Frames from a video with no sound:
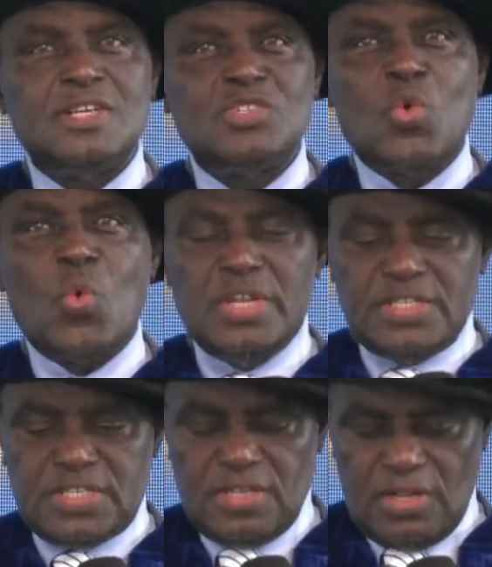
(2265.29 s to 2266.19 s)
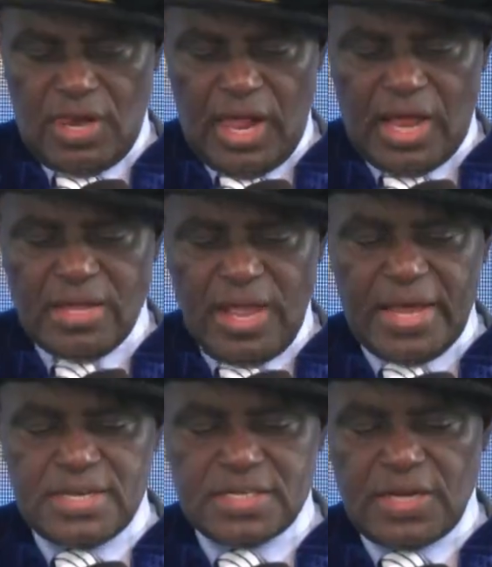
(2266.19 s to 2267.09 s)
to quality at the
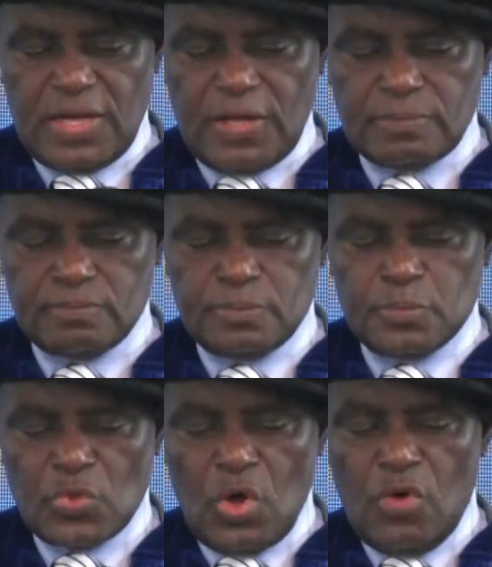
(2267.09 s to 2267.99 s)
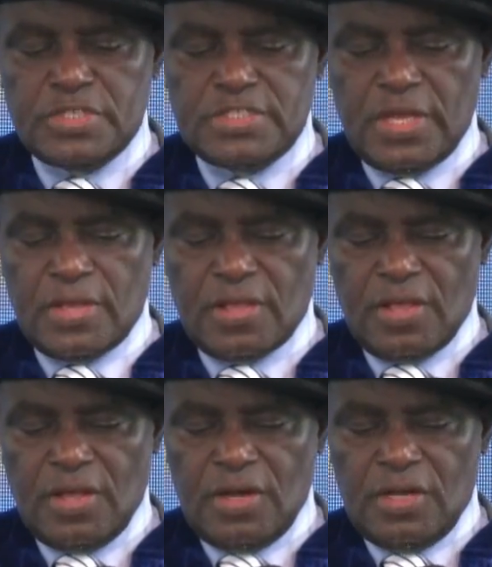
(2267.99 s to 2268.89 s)
end of the day.
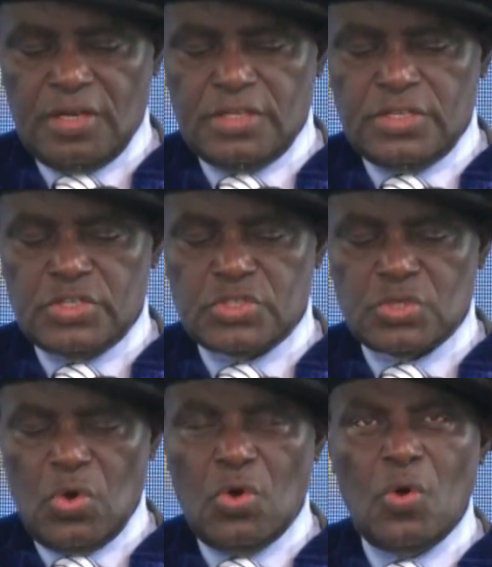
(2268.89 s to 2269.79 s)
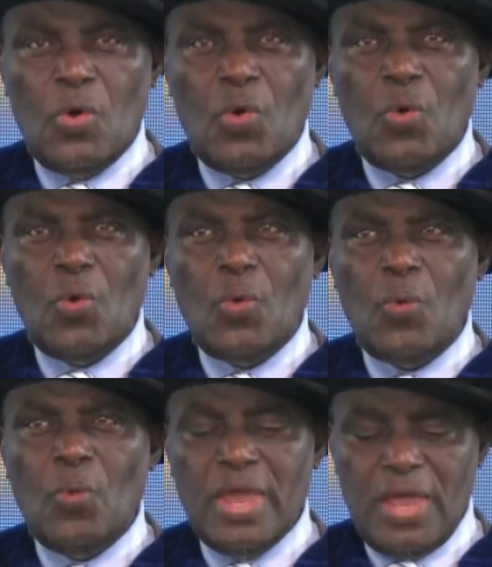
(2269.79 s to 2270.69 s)
So,
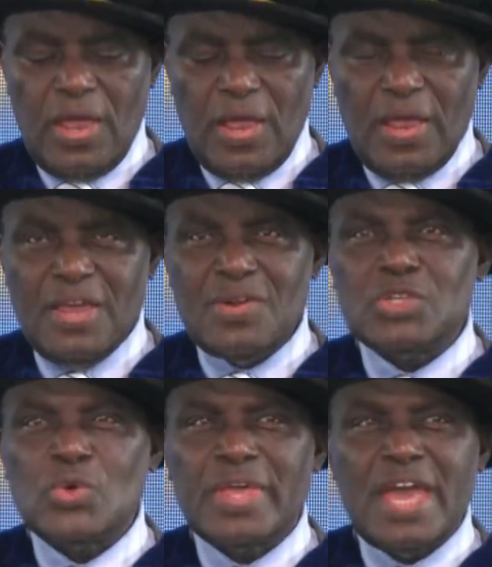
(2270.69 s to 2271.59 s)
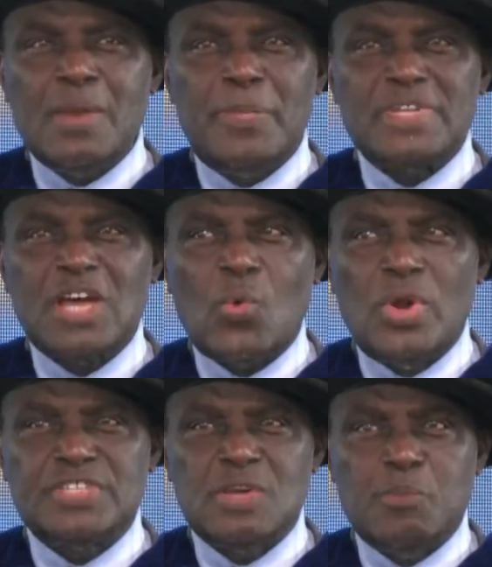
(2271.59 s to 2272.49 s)
in order to get better
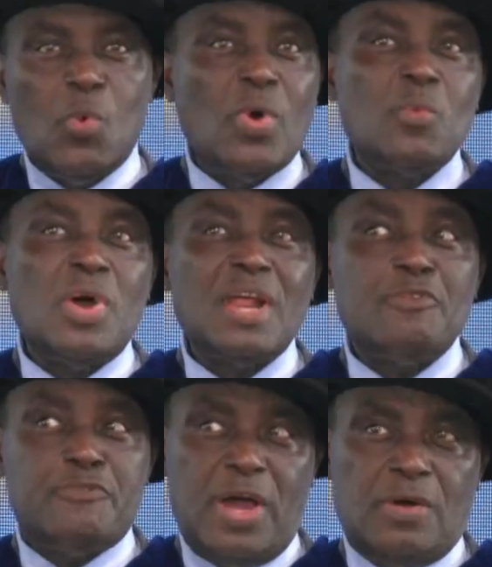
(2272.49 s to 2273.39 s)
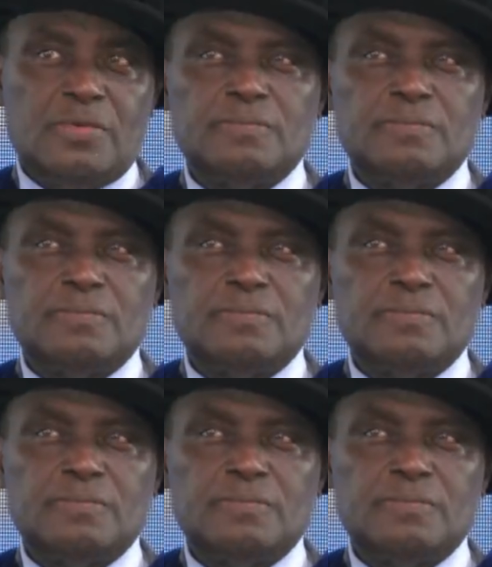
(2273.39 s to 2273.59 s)
quality input, what I've found